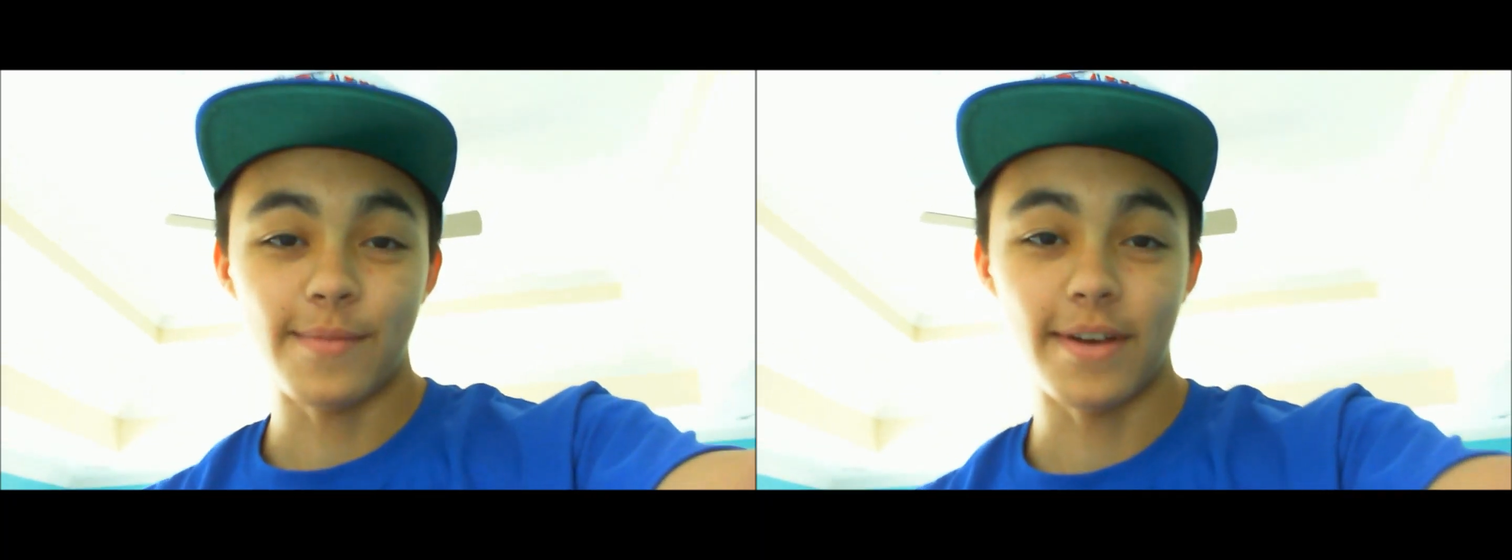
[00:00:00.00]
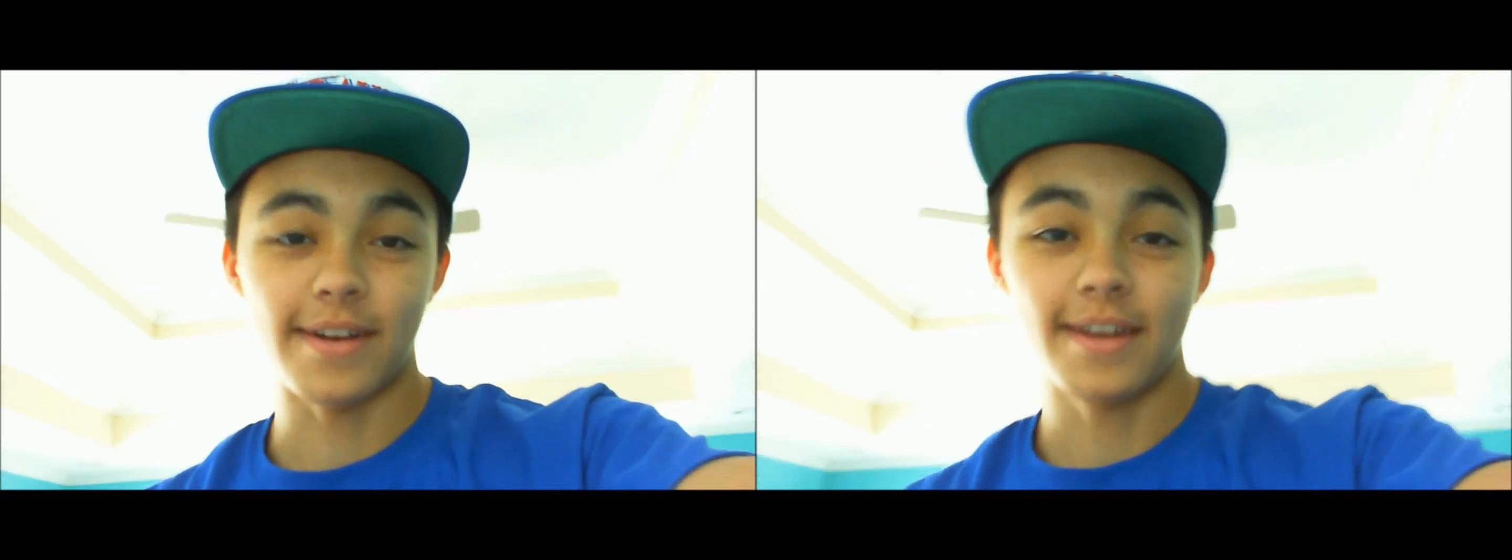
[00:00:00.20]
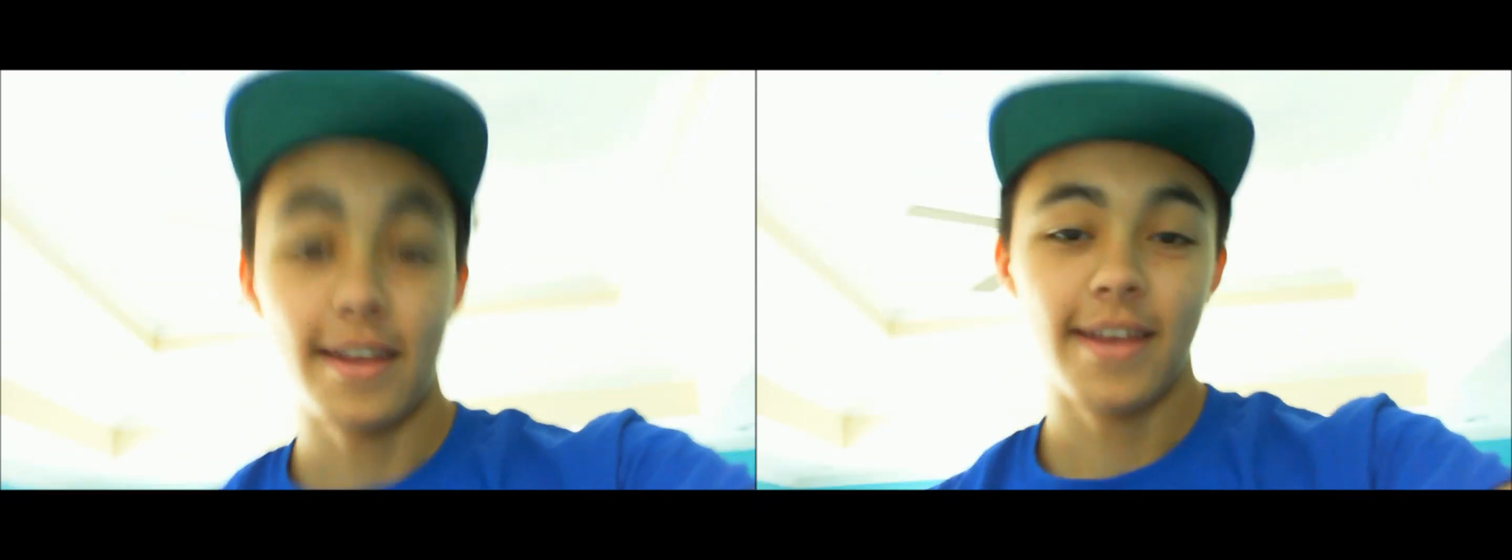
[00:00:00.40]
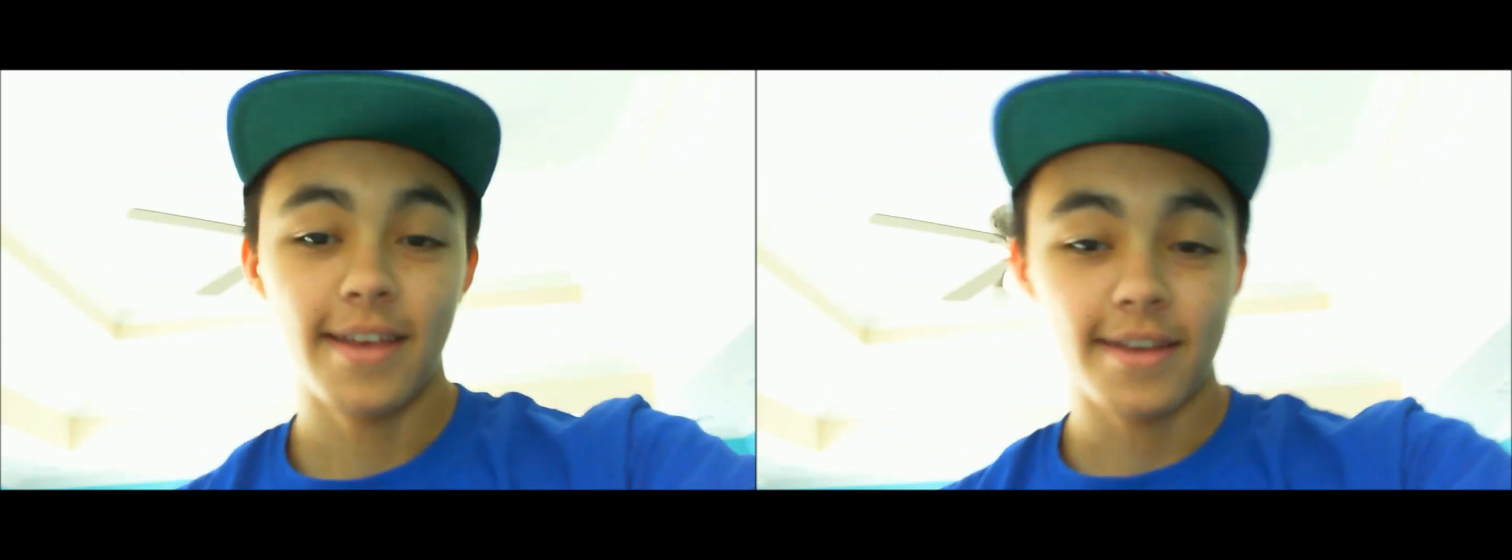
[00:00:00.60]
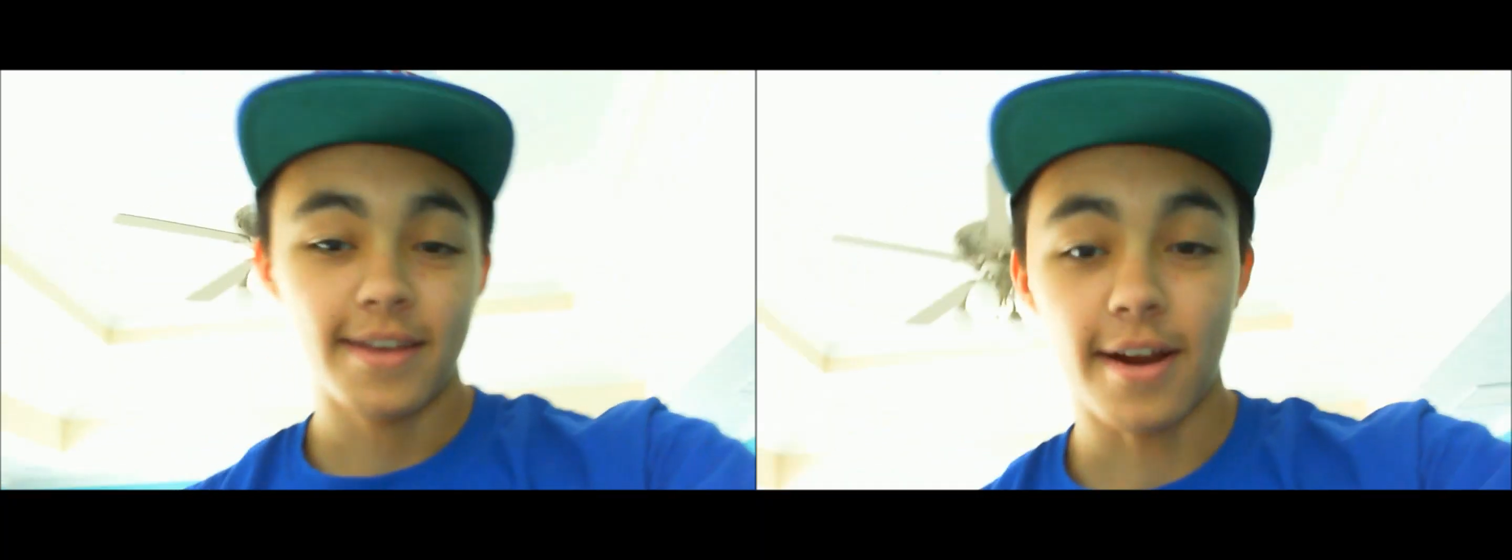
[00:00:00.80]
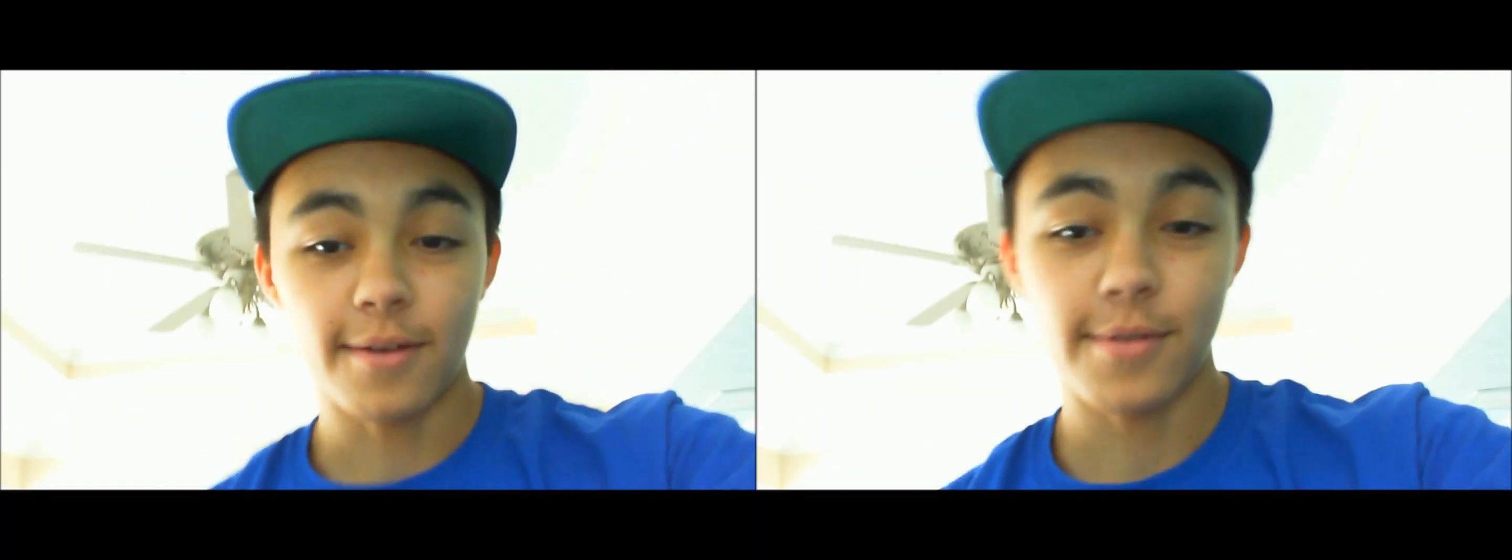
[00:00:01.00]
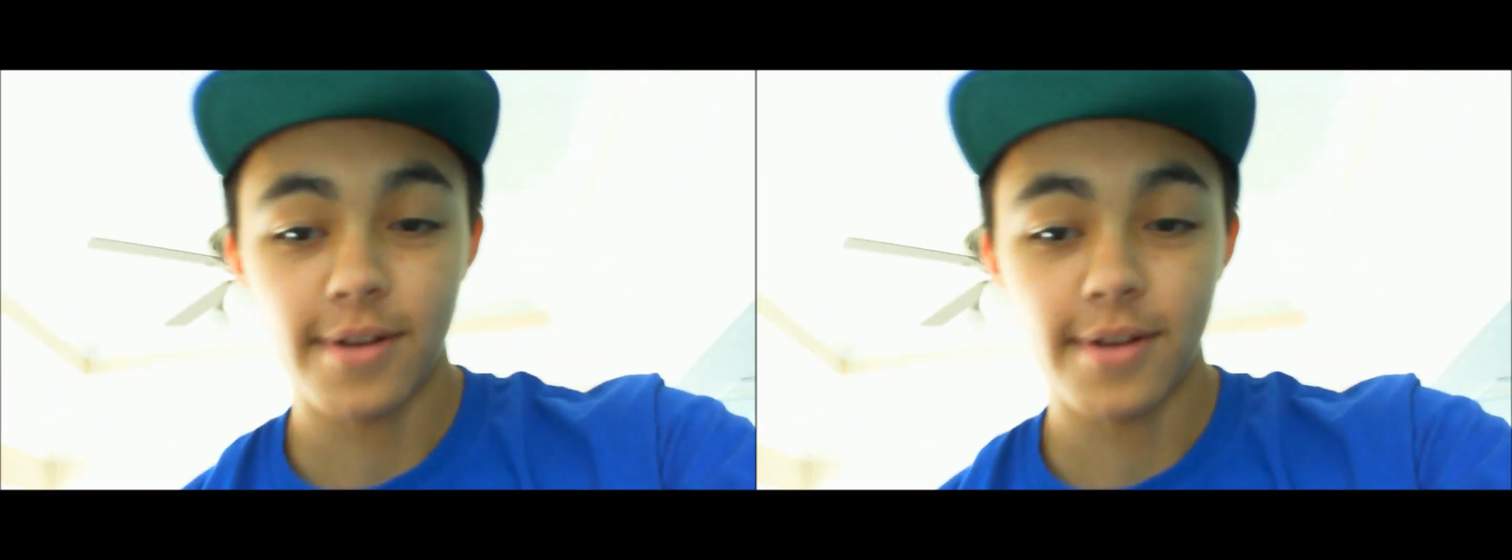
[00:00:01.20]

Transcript: whatever. Peace.